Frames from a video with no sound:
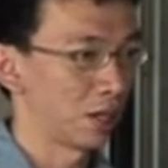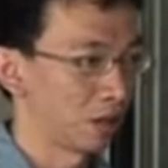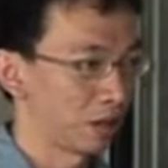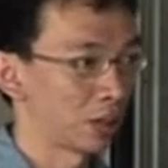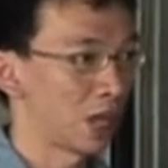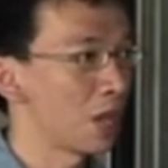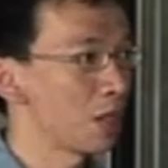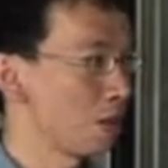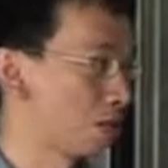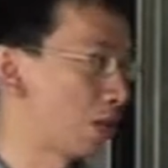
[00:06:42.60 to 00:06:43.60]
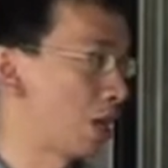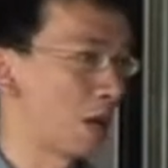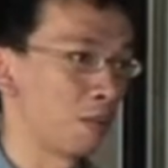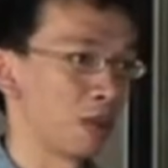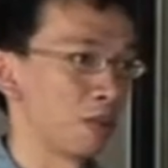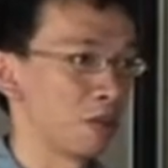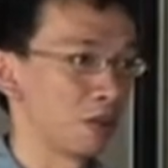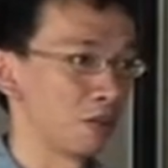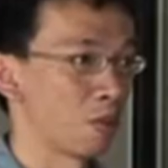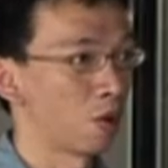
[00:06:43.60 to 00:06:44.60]
society over there maybe
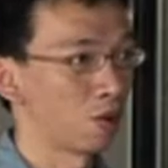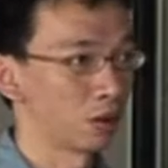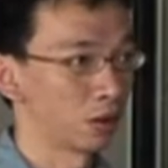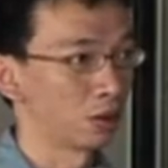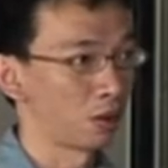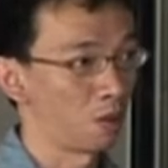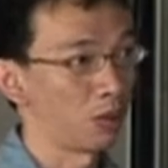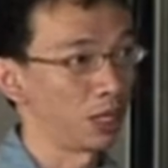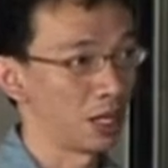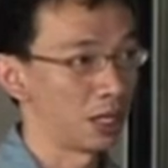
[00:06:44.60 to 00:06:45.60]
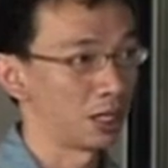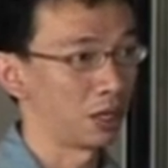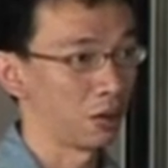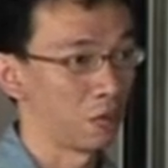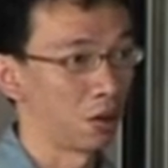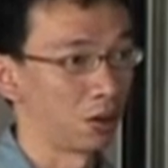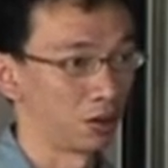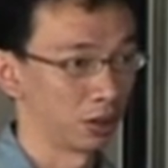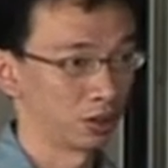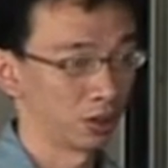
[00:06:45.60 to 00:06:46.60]
is more complicated and more
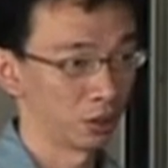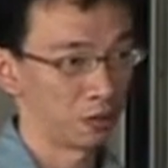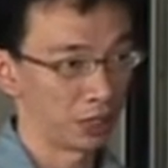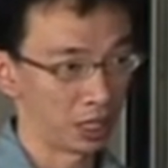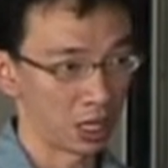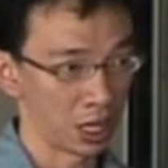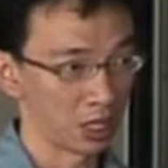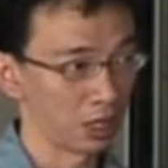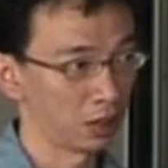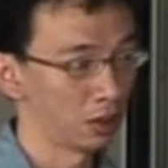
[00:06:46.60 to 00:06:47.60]
sophisticated.